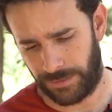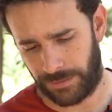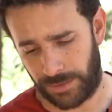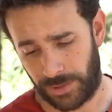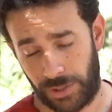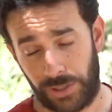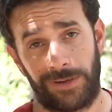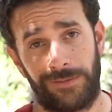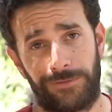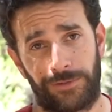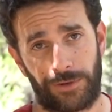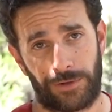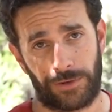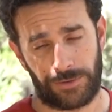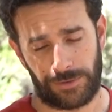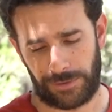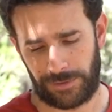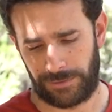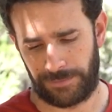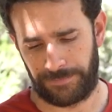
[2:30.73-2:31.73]
the
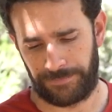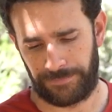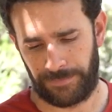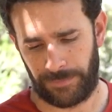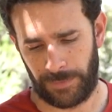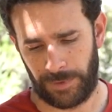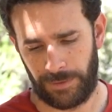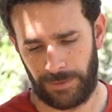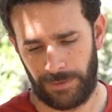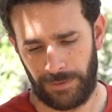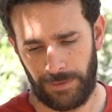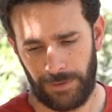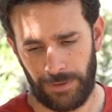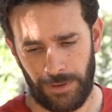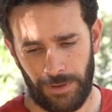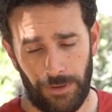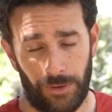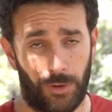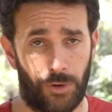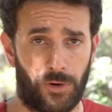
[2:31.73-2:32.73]
shifters,
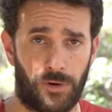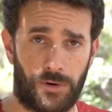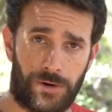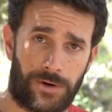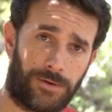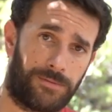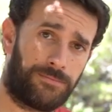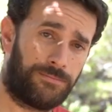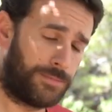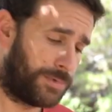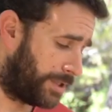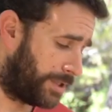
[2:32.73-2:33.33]
or